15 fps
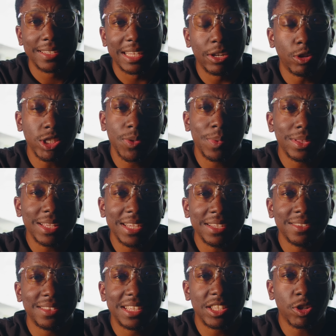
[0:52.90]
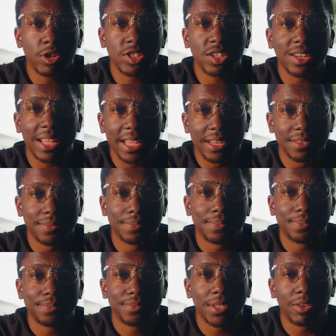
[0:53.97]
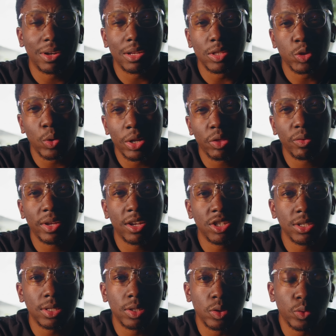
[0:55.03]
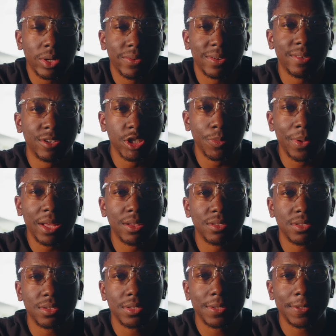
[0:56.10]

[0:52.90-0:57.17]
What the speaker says: And ultimately, these cars are light, around 2,300 to 2,500 pounds.